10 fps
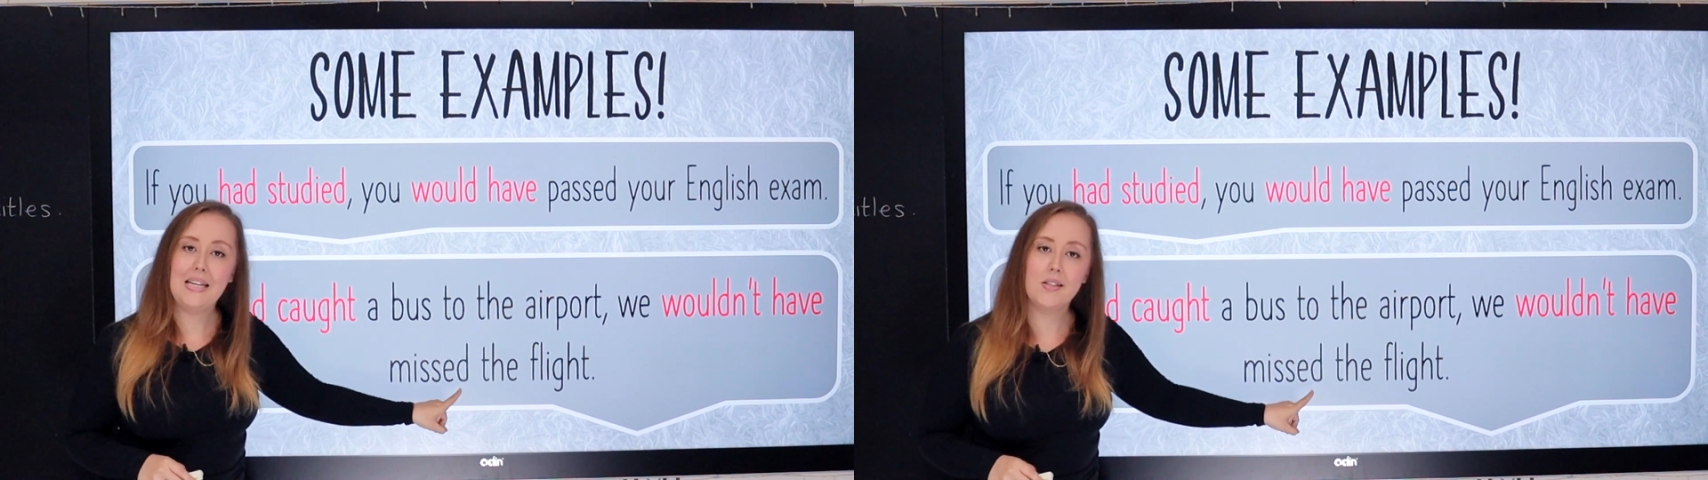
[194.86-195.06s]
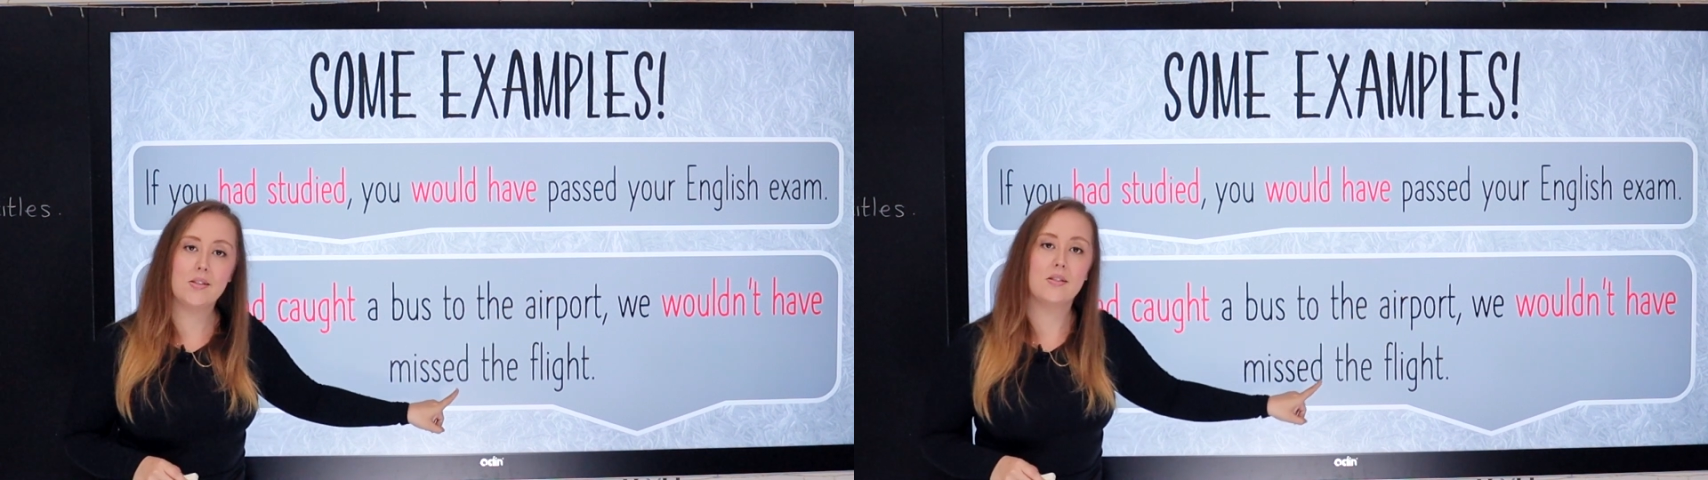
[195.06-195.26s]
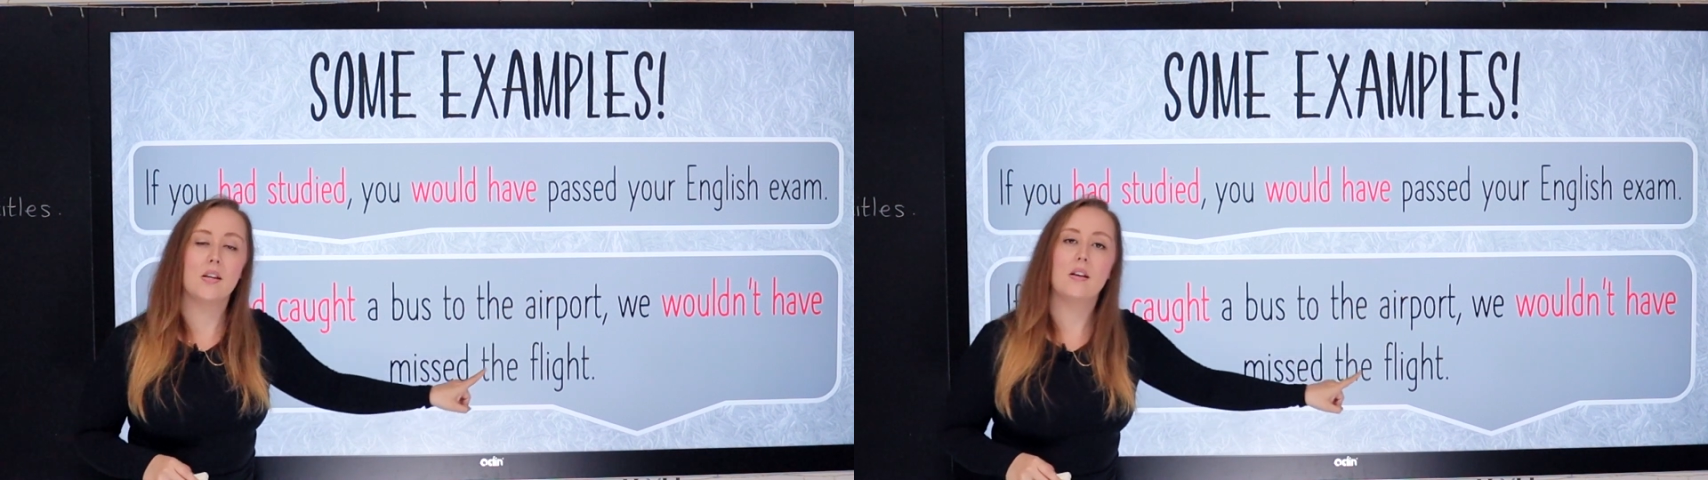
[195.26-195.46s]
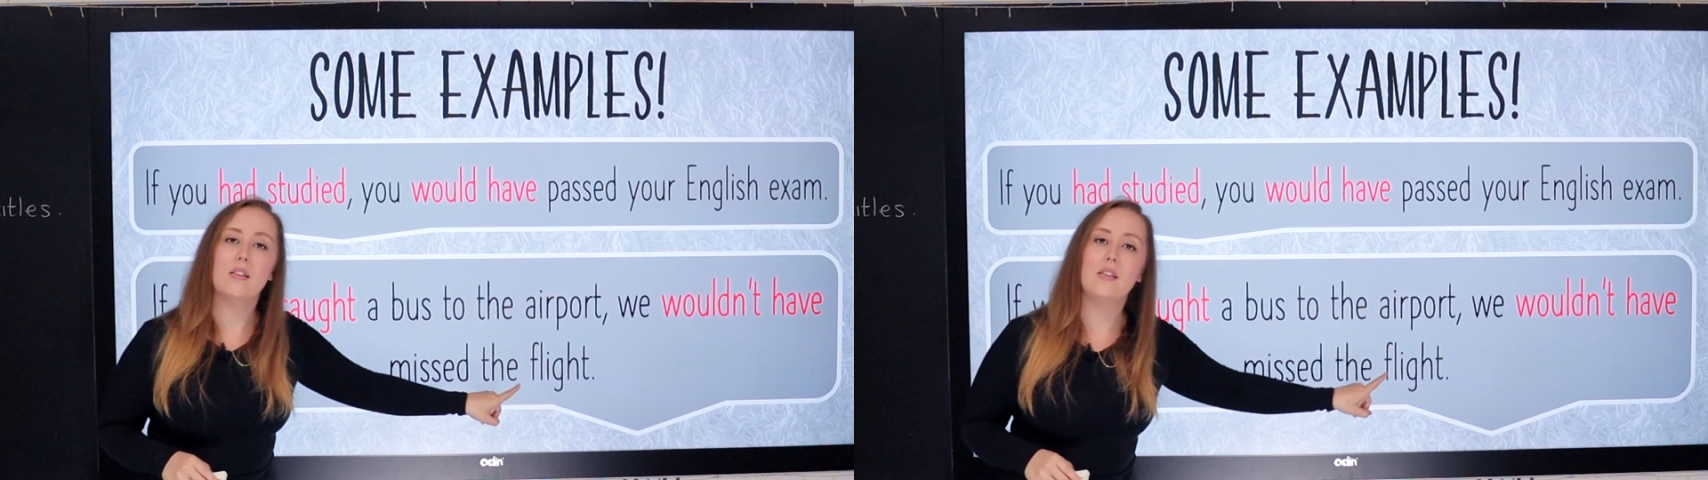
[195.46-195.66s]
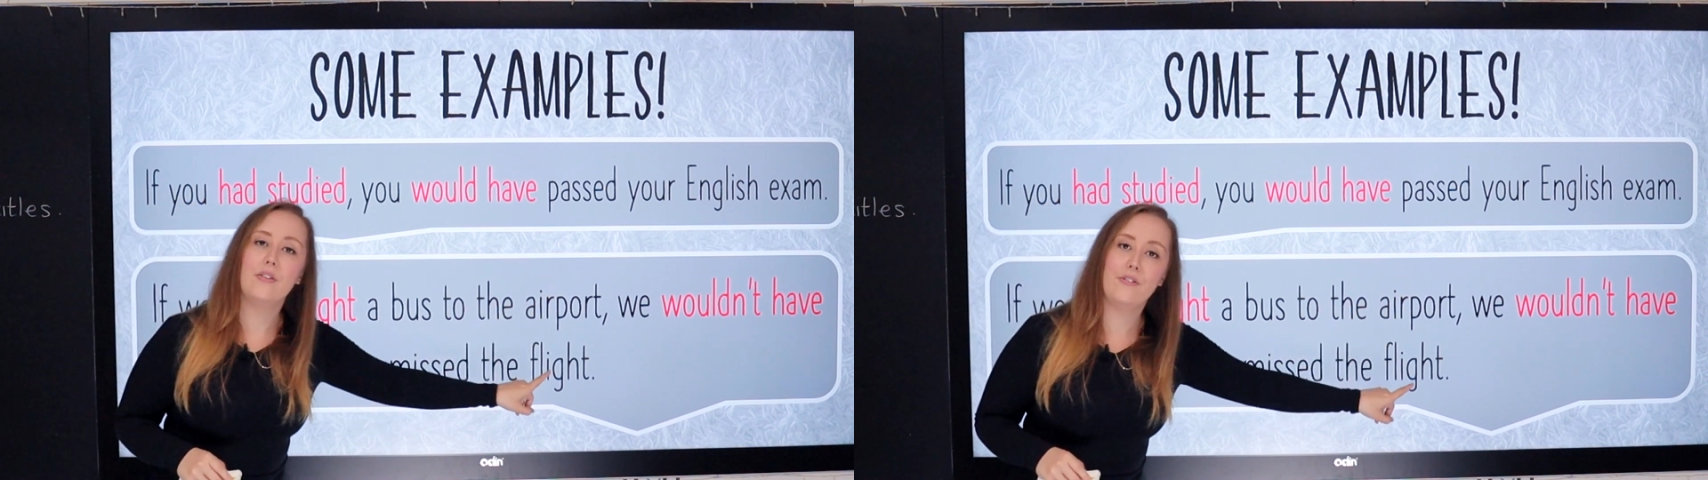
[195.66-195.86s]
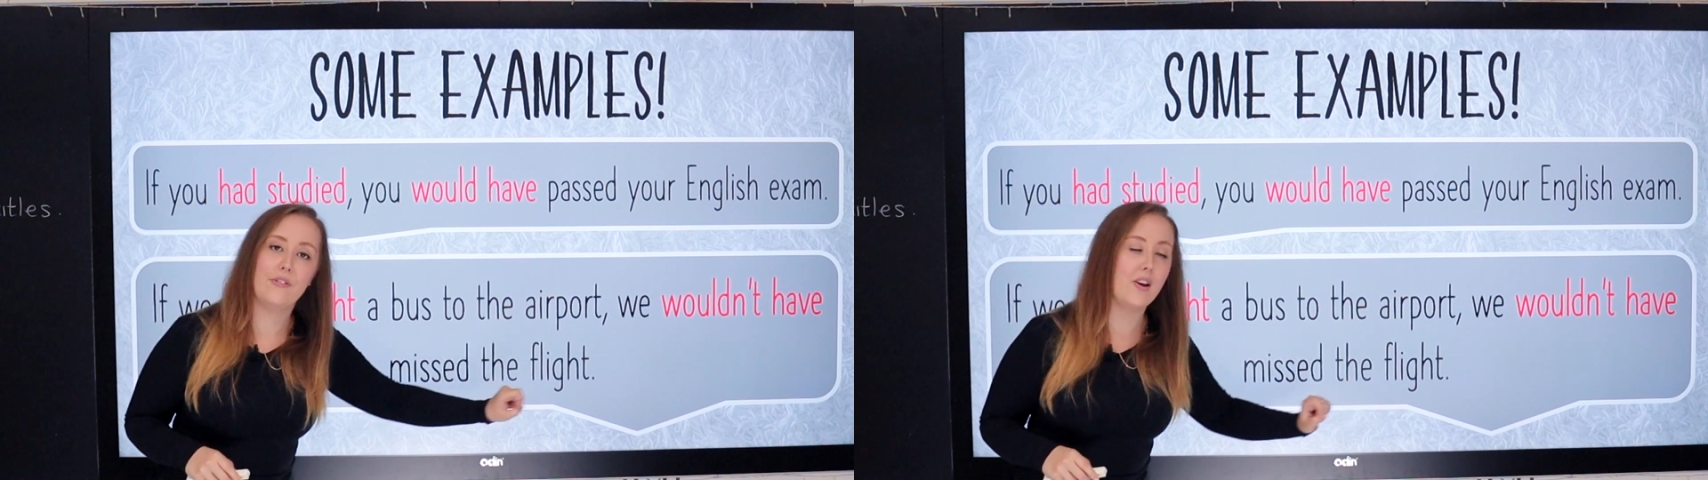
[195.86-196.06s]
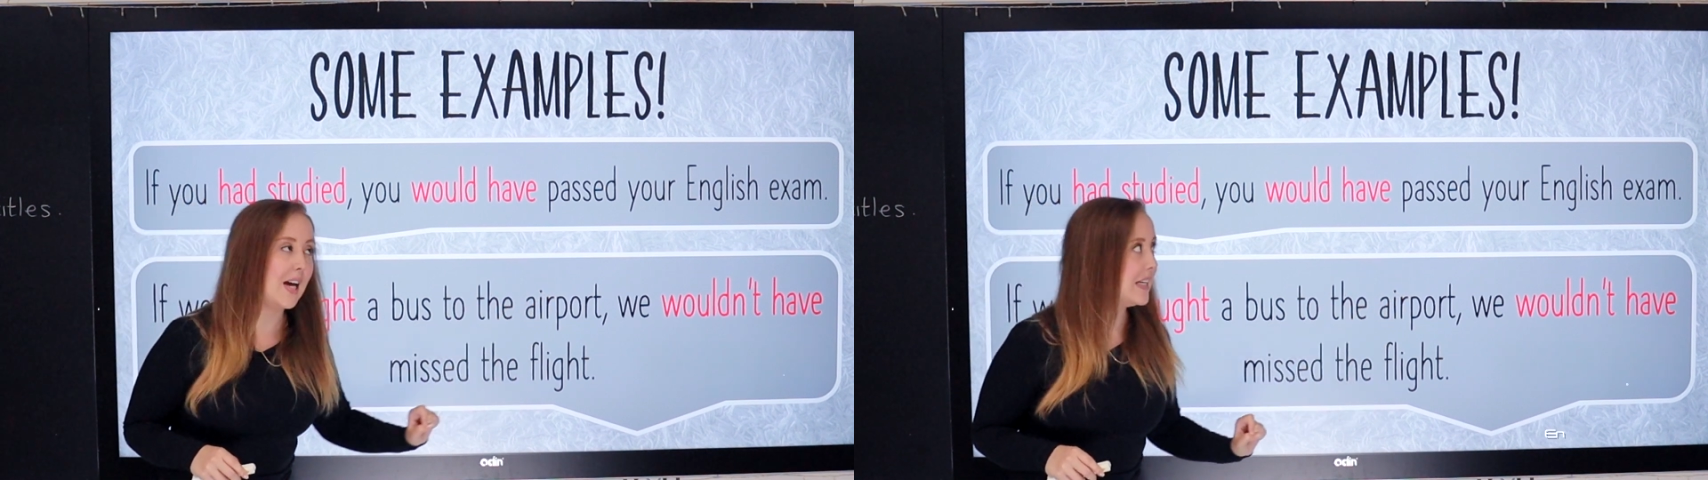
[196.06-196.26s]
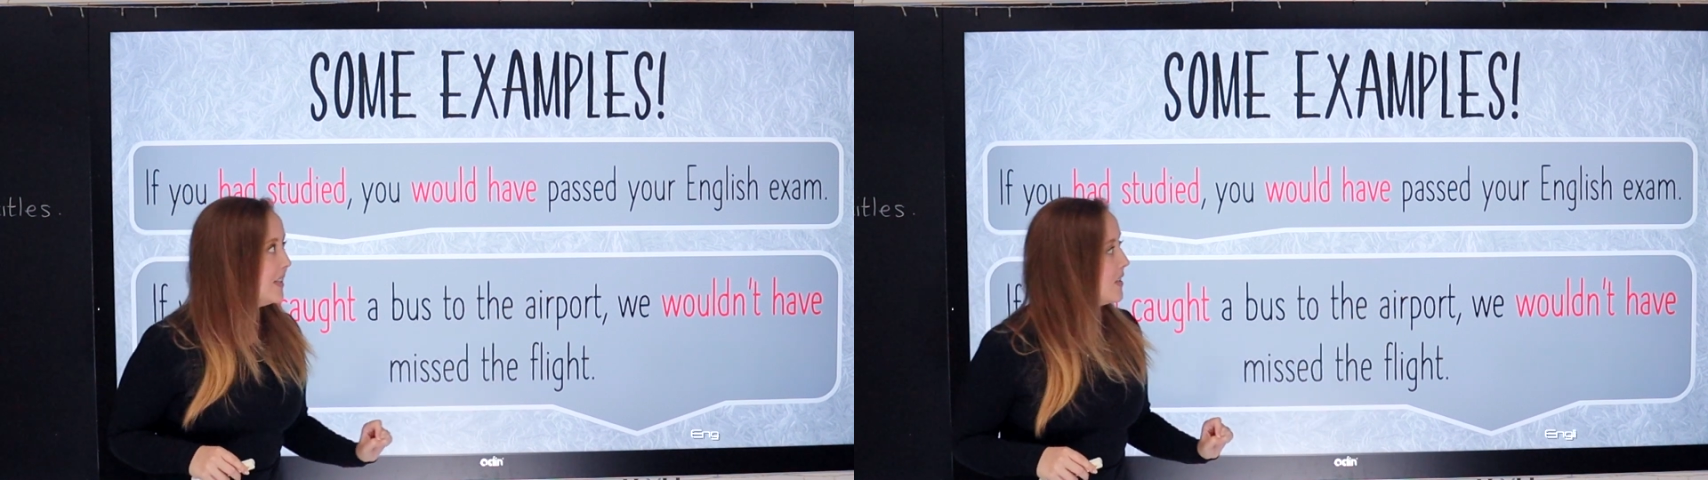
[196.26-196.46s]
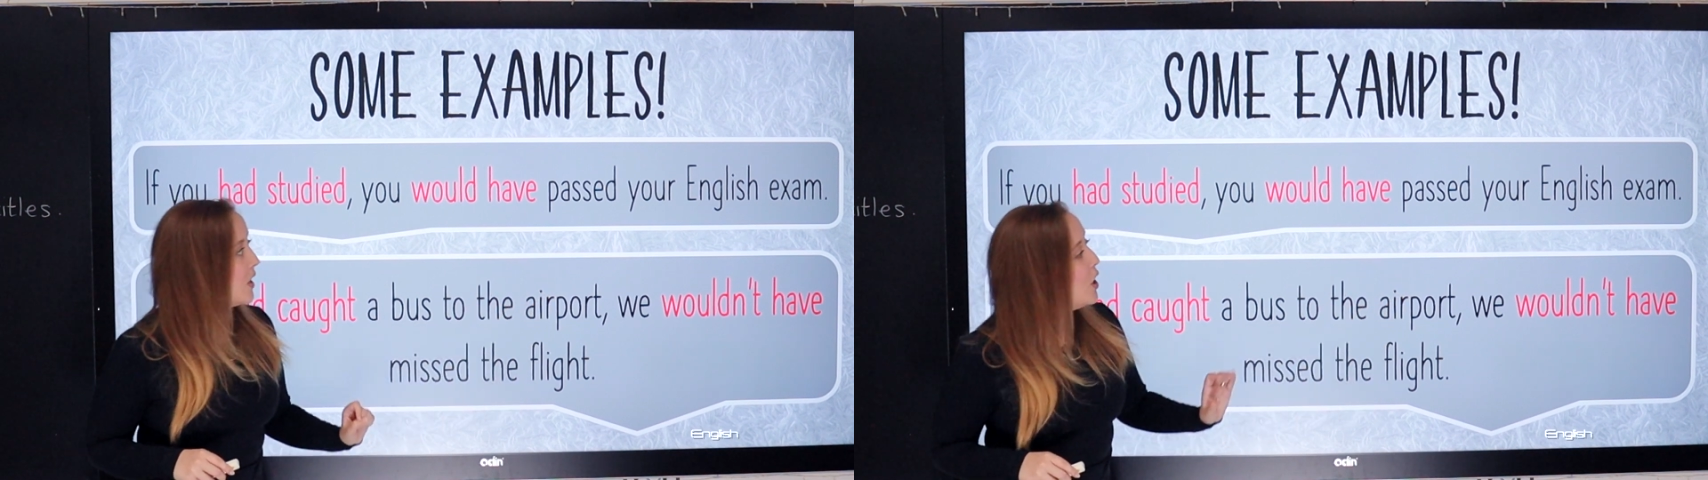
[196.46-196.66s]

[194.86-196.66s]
missed the flight.